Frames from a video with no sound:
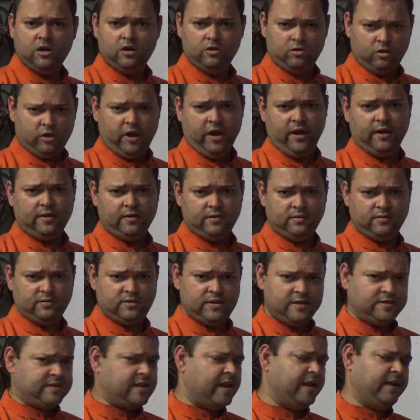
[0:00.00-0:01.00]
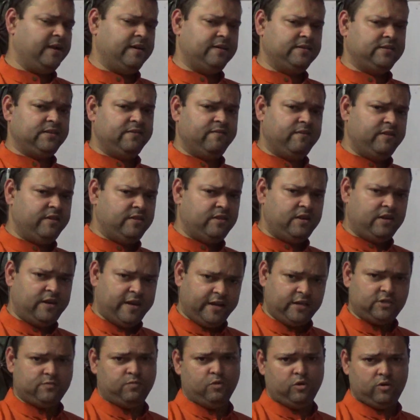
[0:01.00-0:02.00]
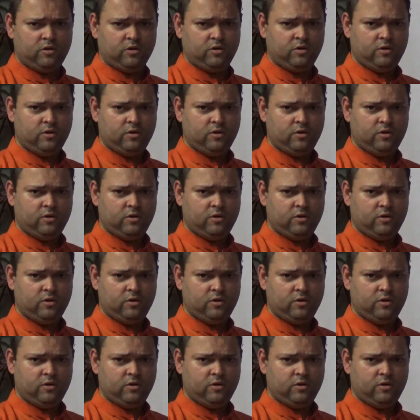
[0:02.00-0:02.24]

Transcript: okay, just like it is given in the textbook,